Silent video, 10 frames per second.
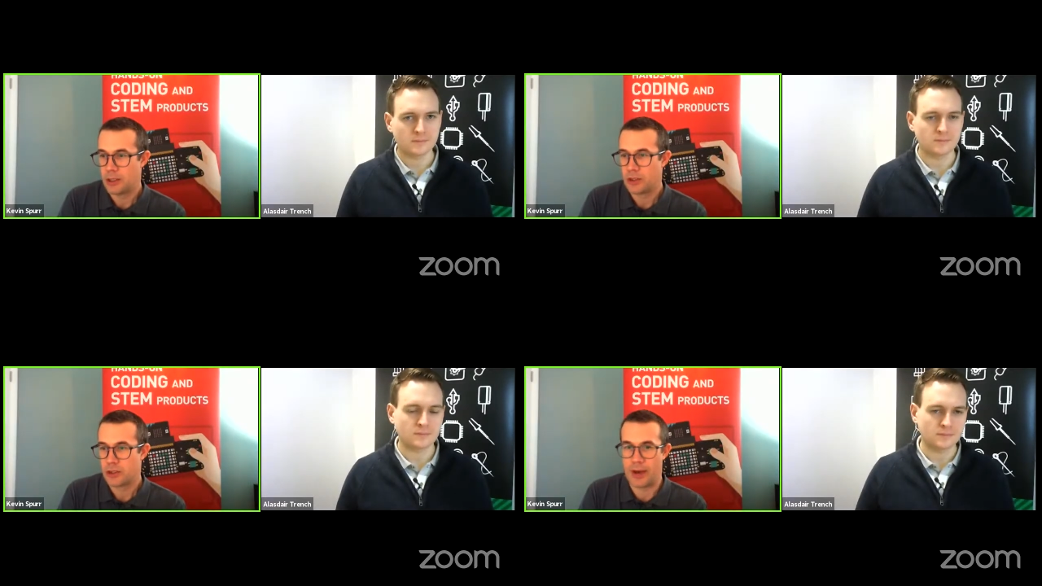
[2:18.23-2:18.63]

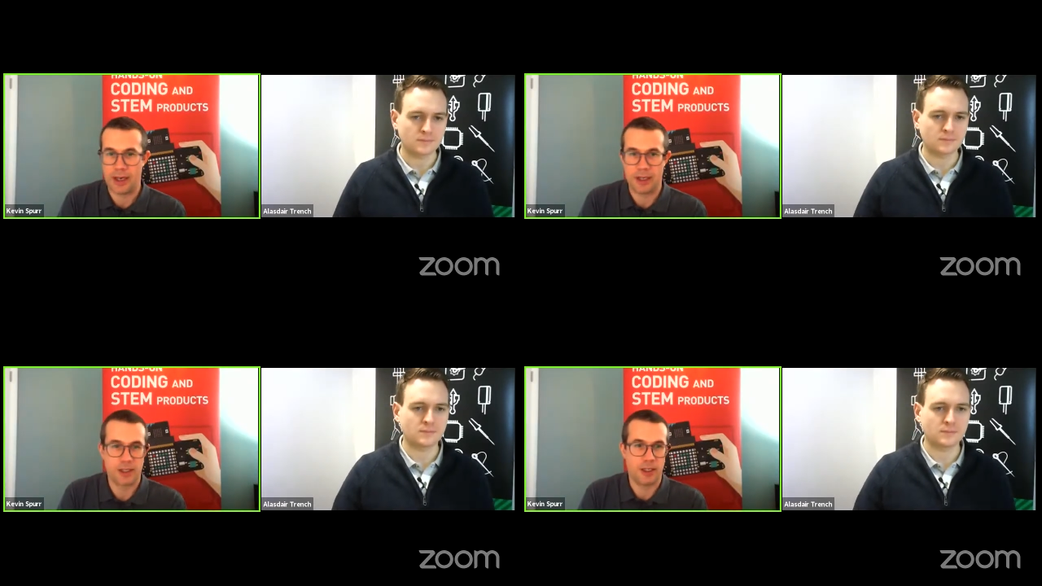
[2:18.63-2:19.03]
Speaker 1: So,
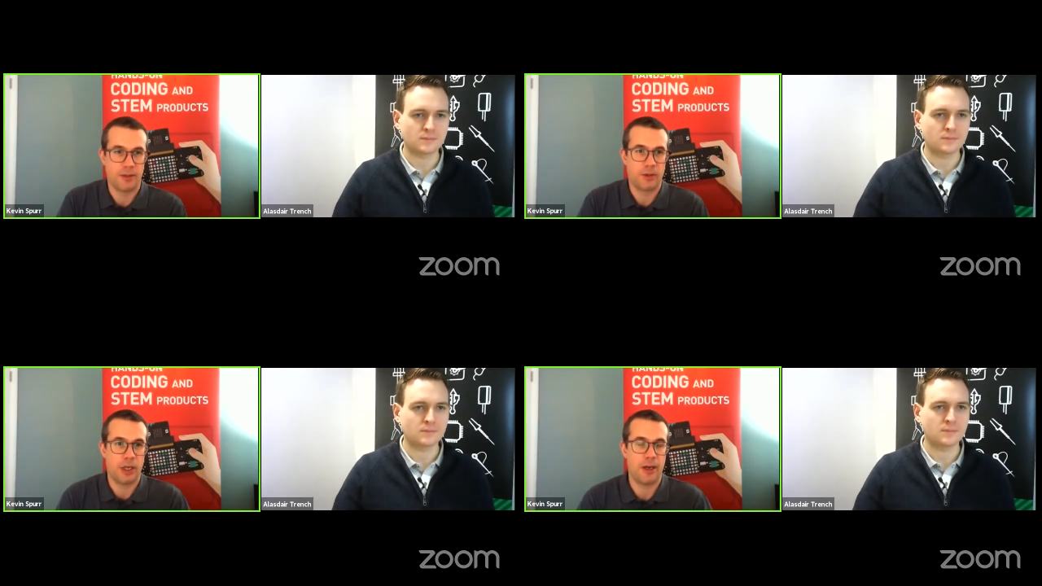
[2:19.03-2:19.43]
Alistair,
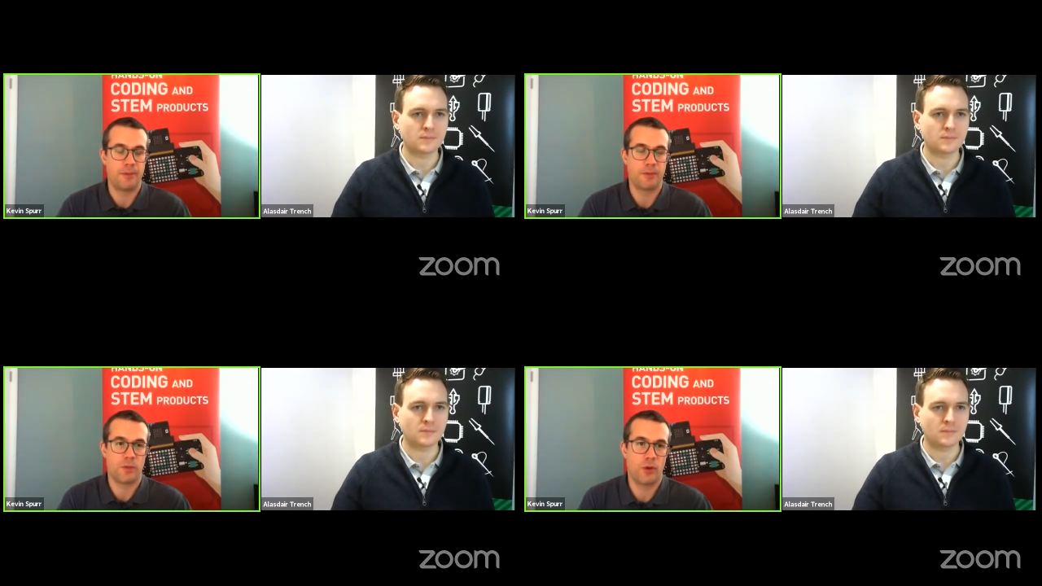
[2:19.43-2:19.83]

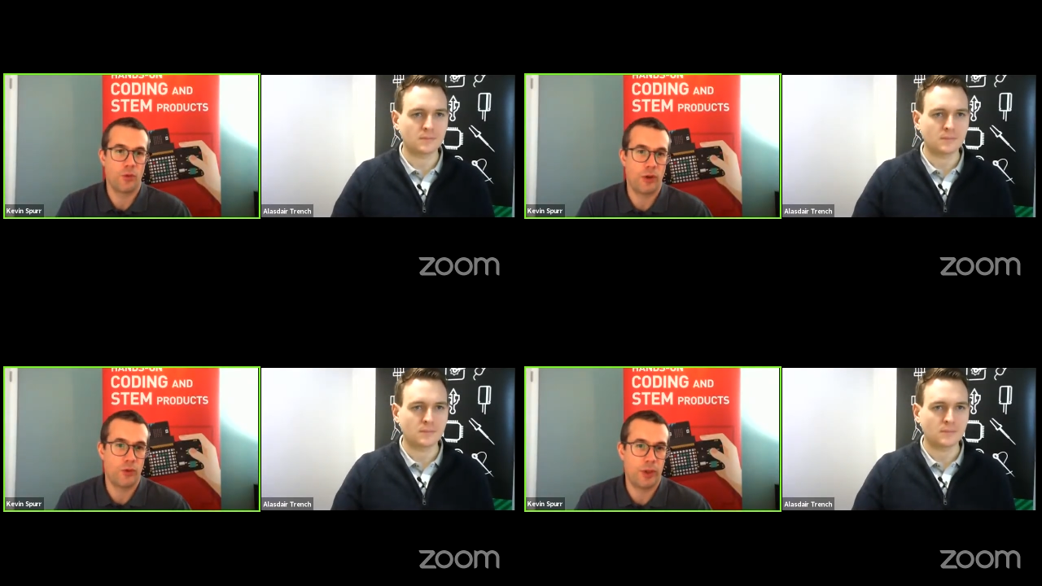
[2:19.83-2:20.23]
um,
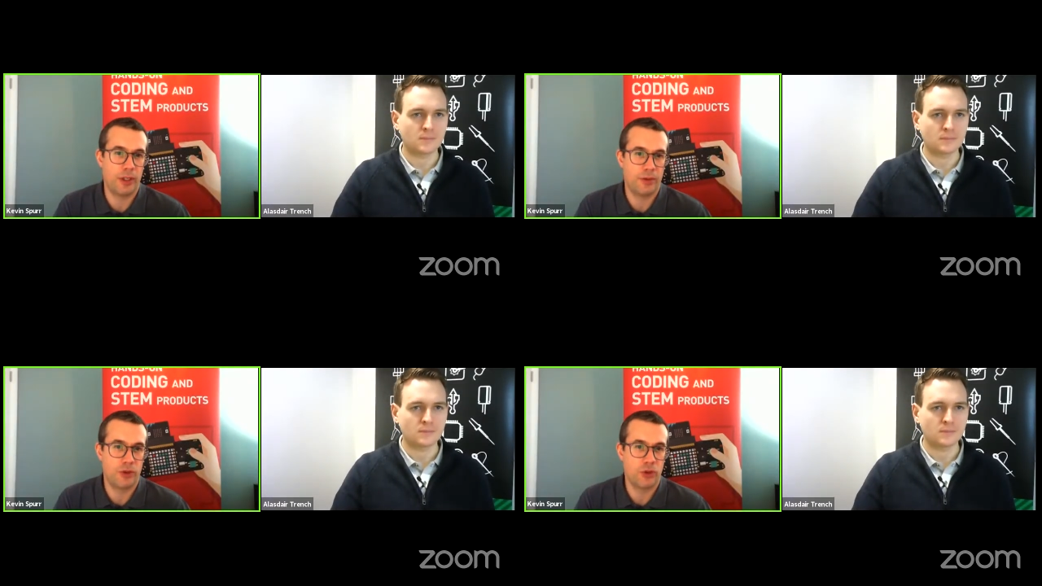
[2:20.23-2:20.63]
if
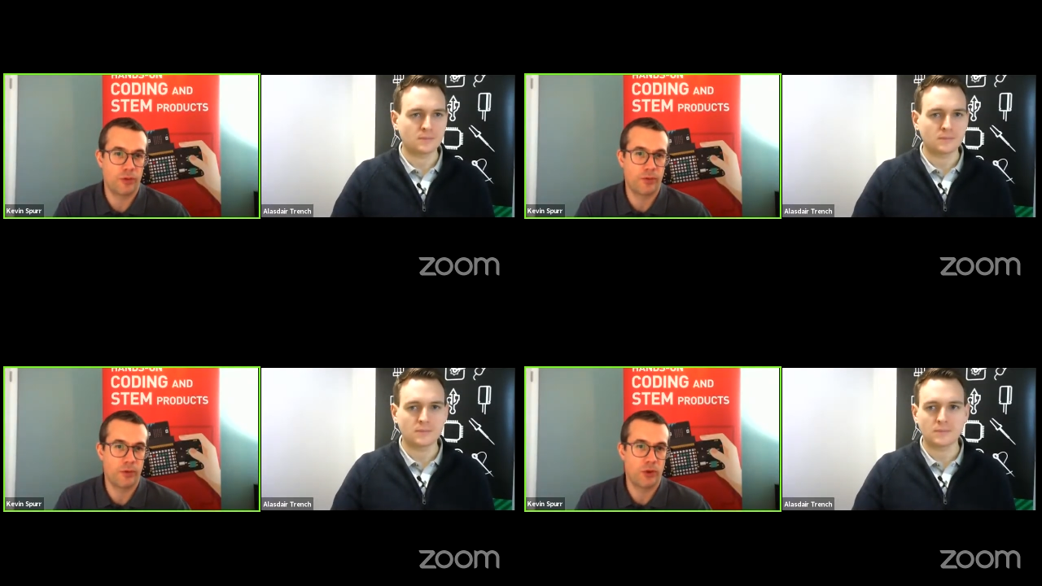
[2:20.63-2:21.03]
we
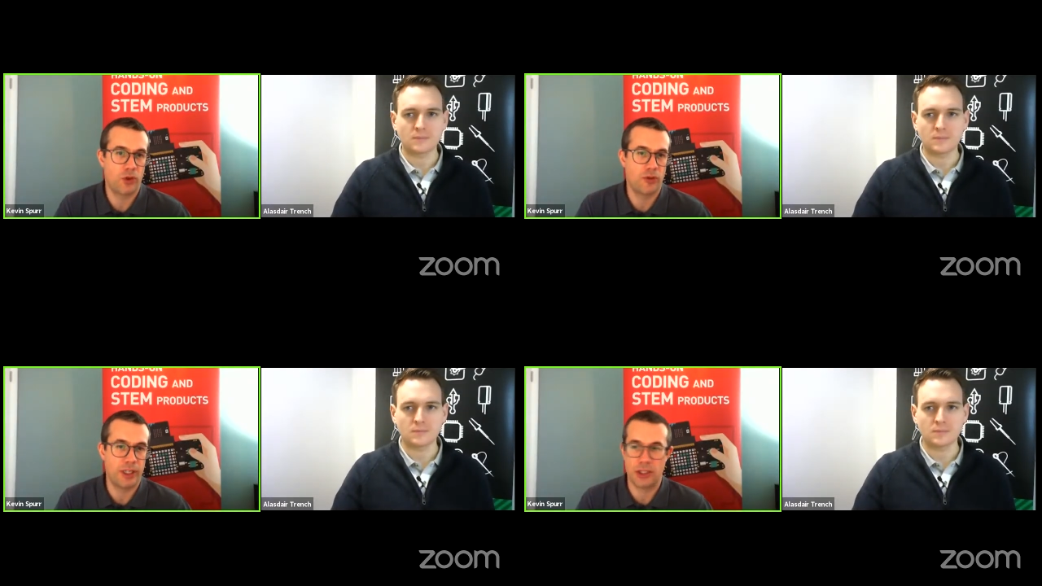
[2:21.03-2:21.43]
sort of
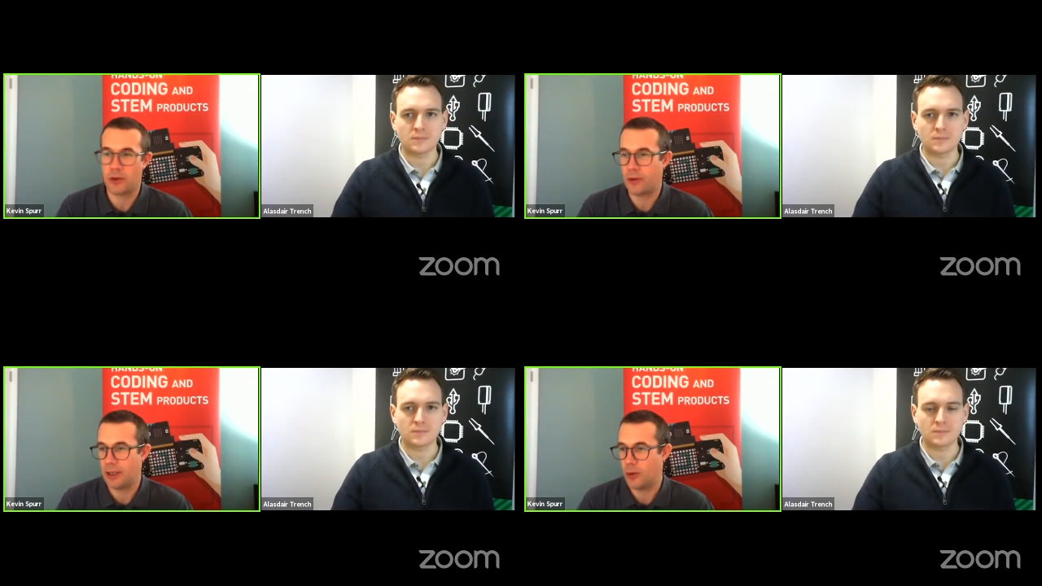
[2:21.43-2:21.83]
cover these
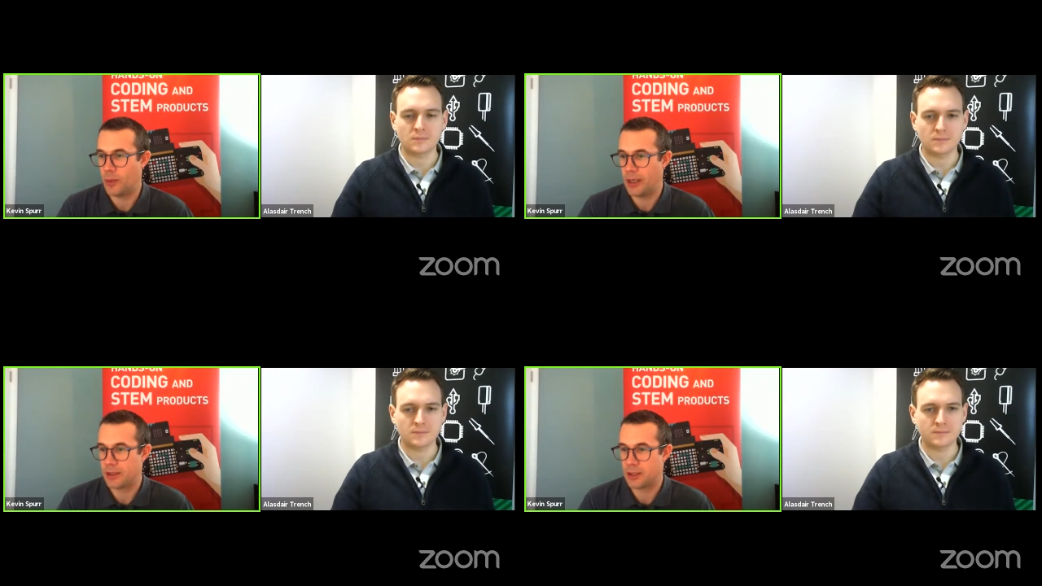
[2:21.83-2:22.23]
off a little
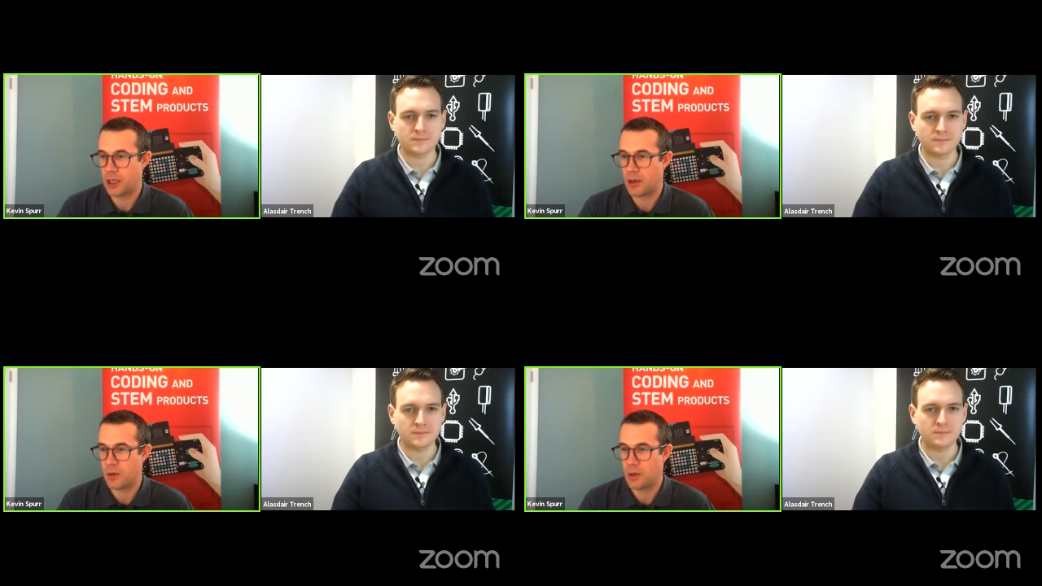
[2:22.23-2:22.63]
bit,
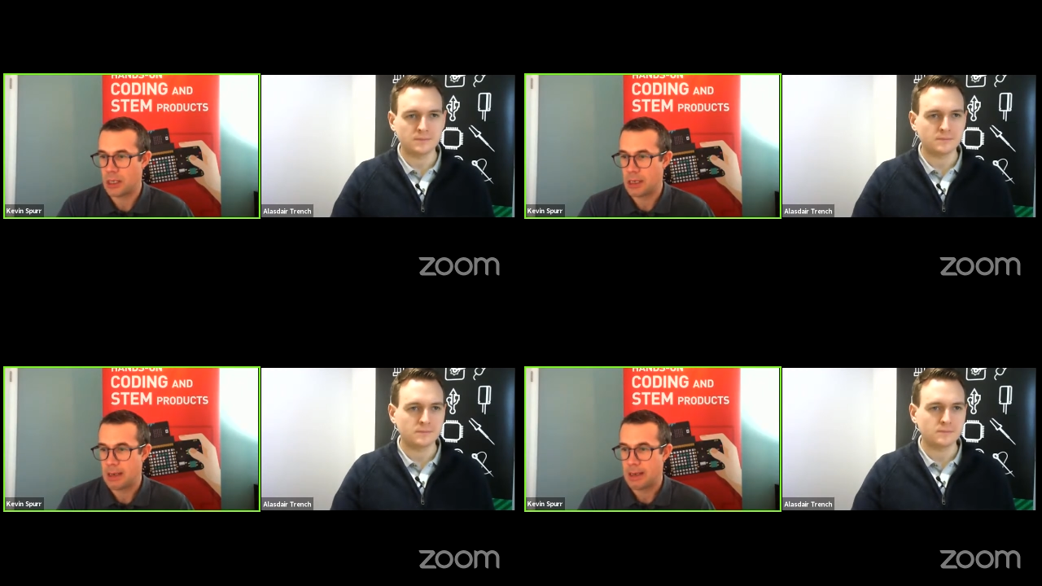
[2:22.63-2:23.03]
so
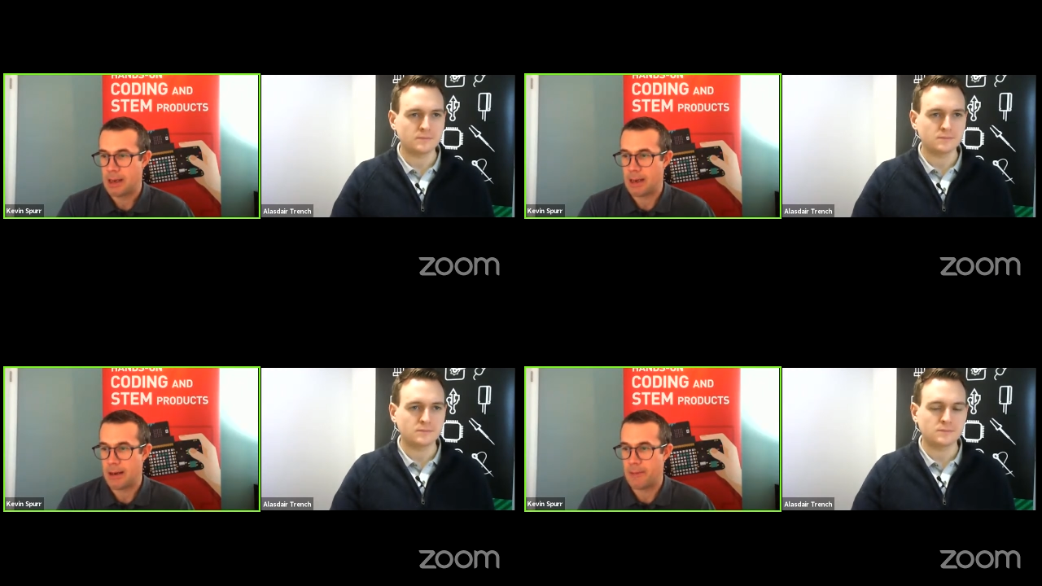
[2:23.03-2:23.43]

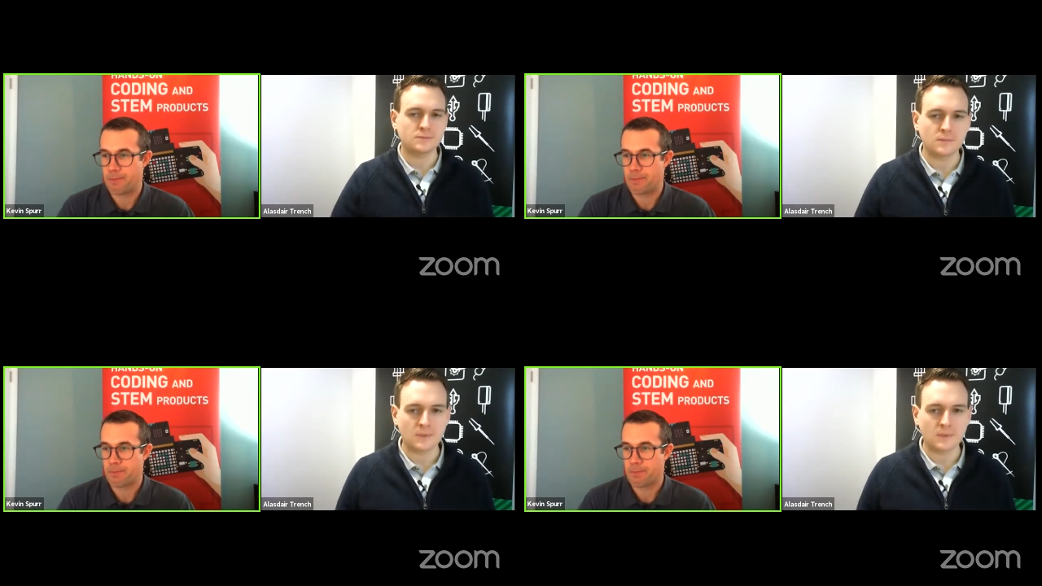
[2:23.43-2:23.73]
um,